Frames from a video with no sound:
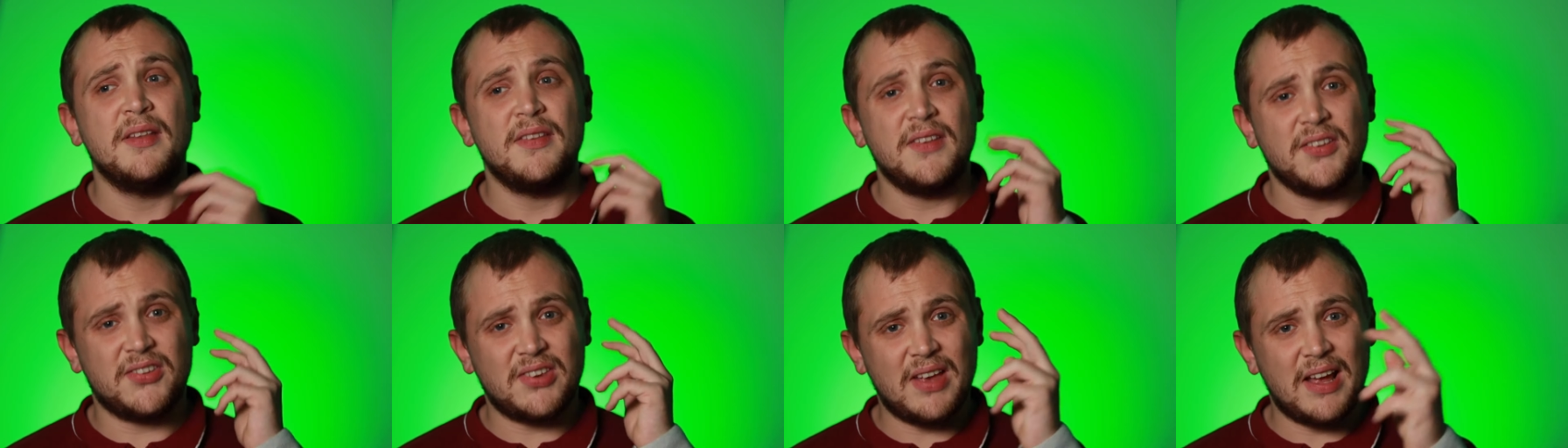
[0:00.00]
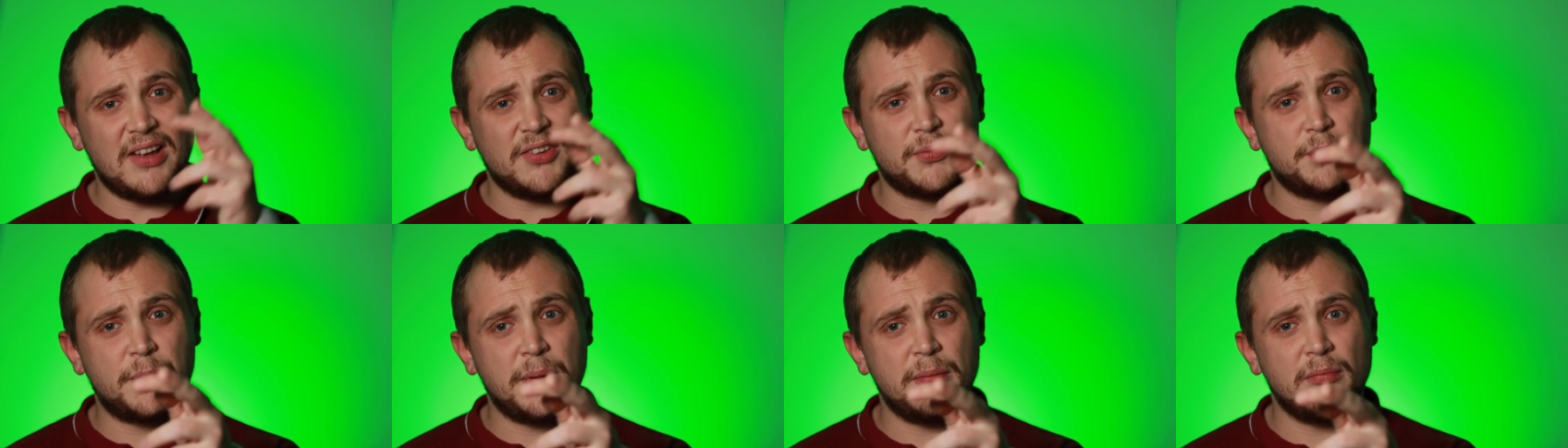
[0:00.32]
this
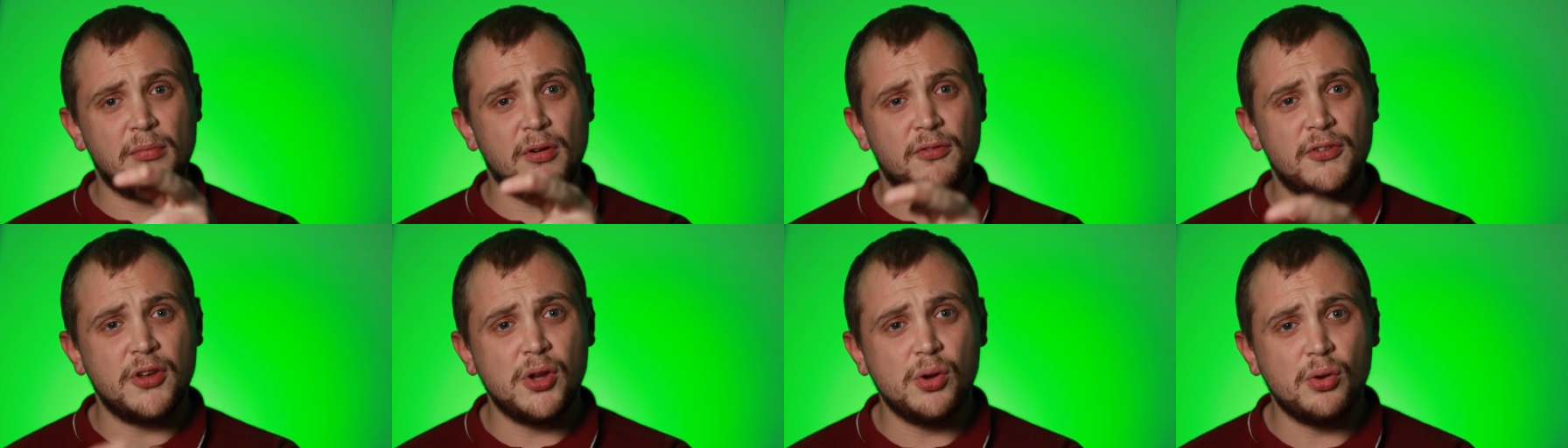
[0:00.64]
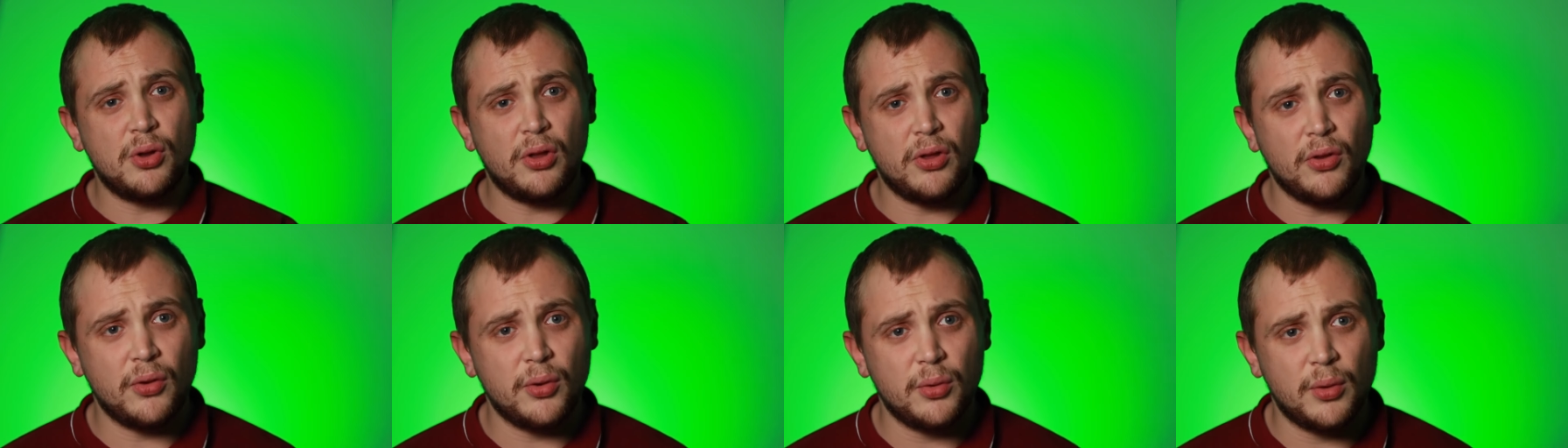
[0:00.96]
has been Review
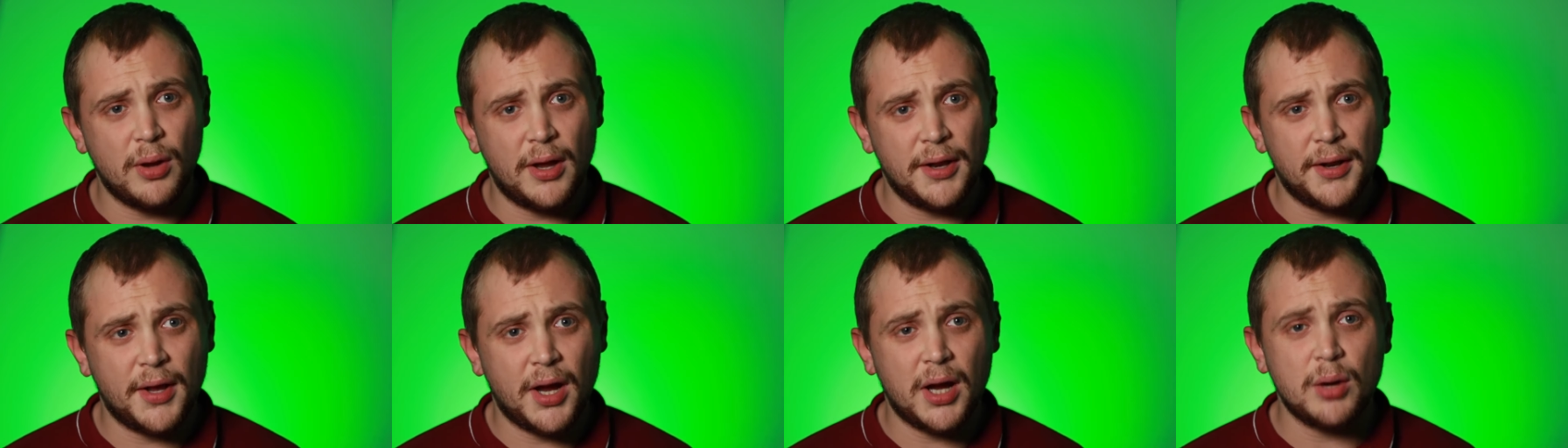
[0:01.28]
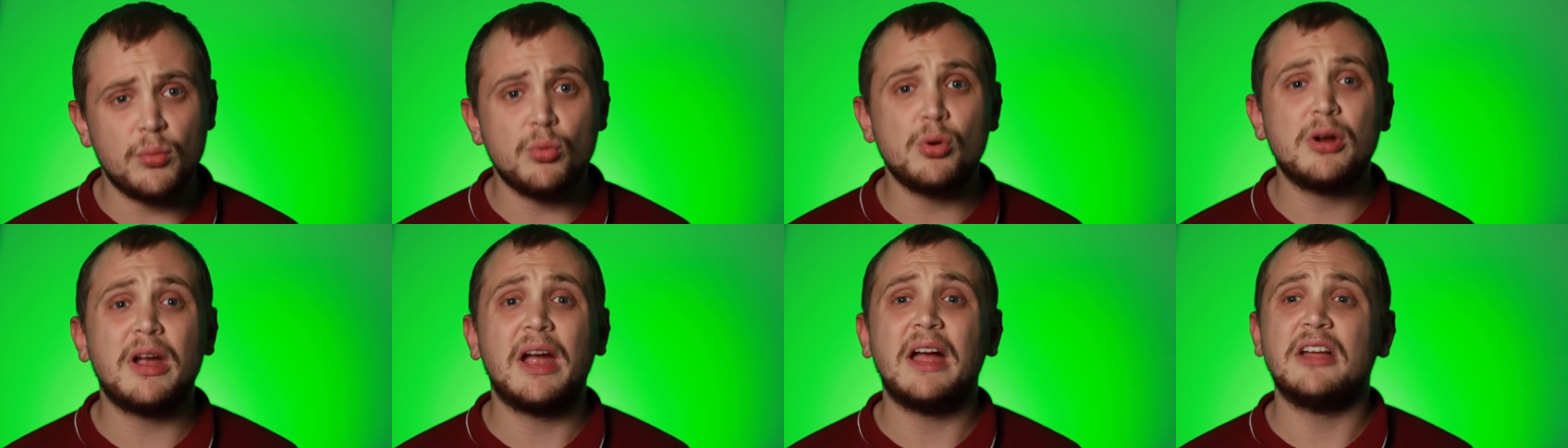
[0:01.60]
Clue, and I
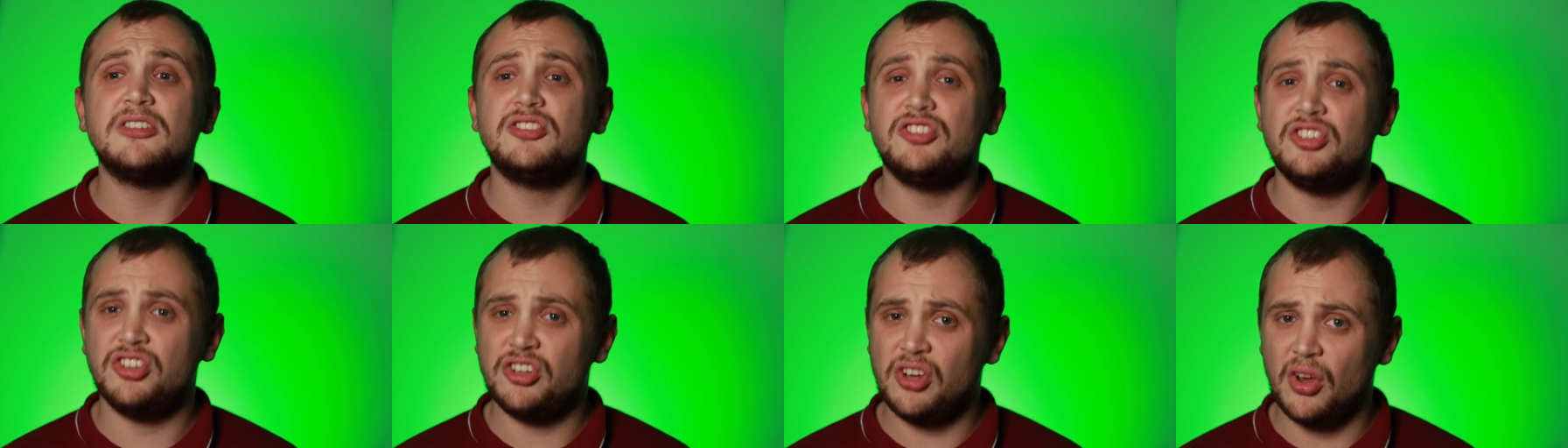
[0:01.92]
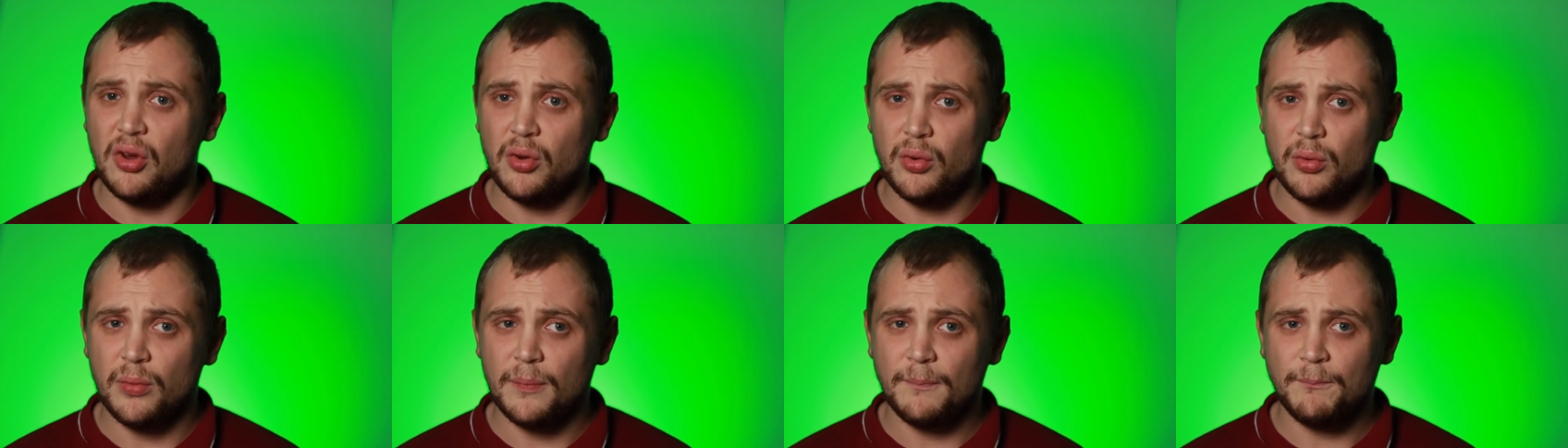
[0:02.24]
will catch
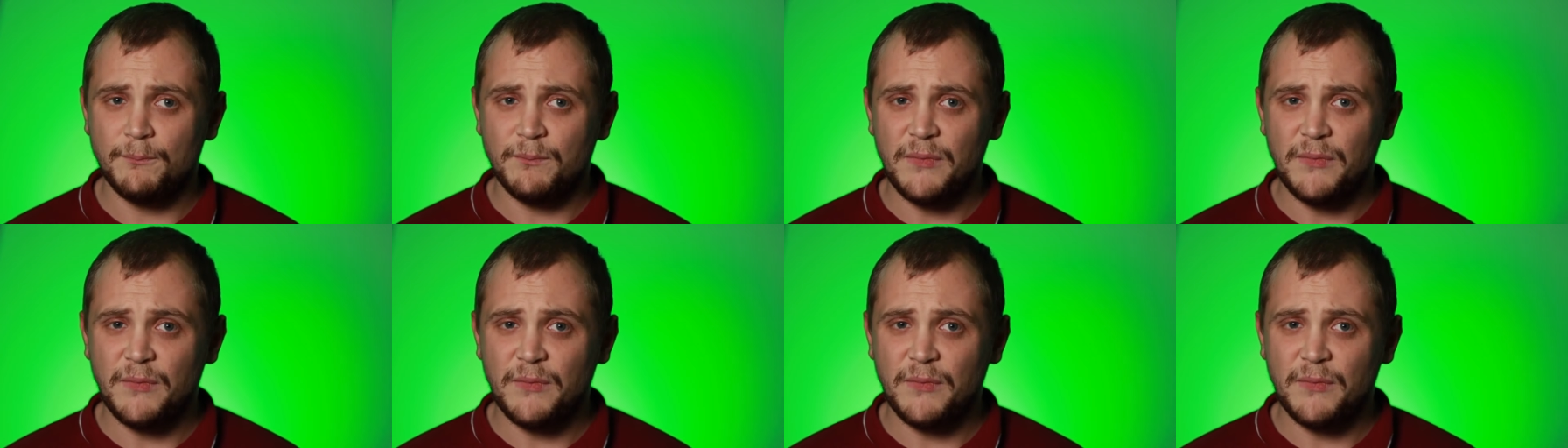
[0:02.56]
you